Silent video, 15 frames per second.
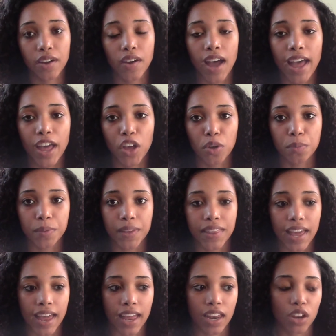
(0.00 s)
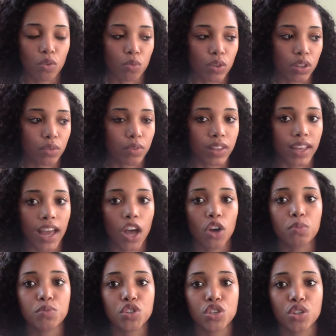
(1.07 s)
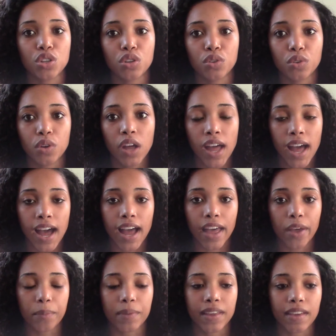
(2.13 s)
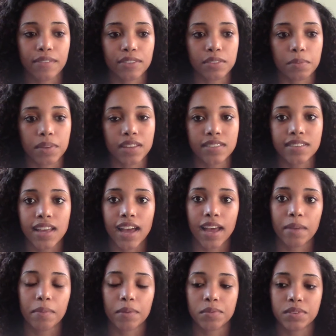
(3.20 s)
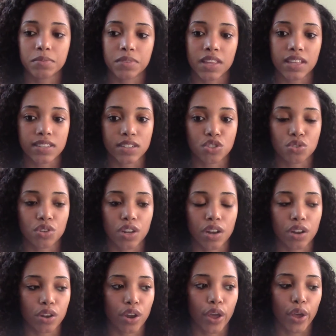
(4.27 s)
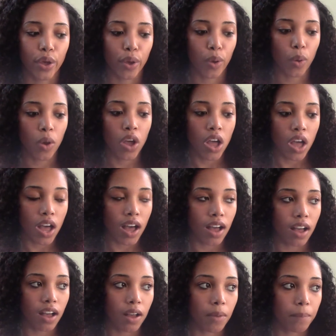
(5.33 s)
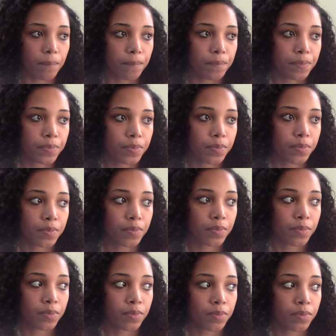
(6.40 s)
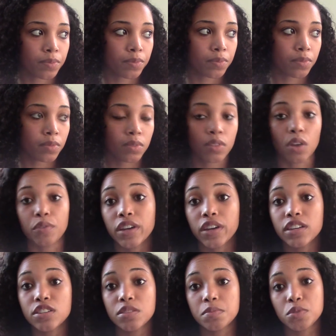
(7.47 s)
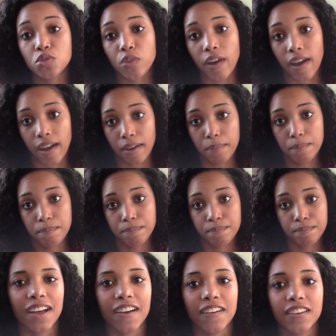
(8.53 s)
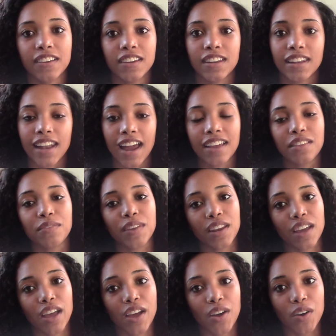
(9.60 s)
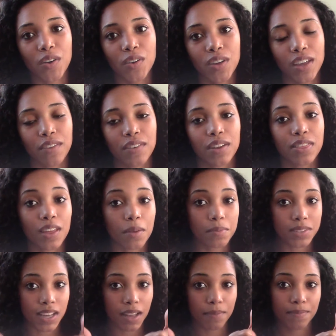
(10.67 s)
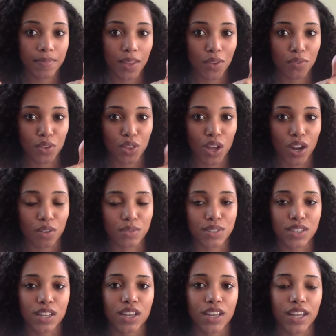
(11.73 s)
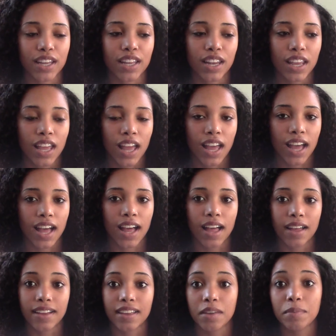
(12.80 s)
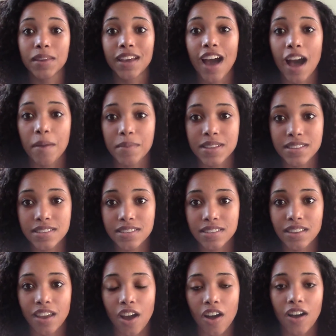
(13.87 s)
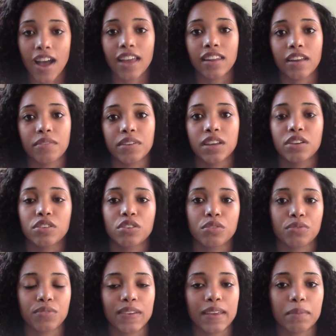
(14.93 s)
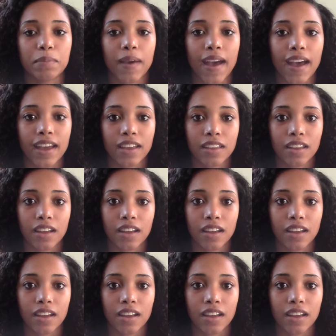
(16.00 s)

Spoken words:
I hope that it really, really helped you. I hope it gave you some insight, maybe some things that you didn't know. Don't to subscribe. Like the video, give it a thumbs up if you thought it was good. Give me comments, y'all. I love to hear your feedback.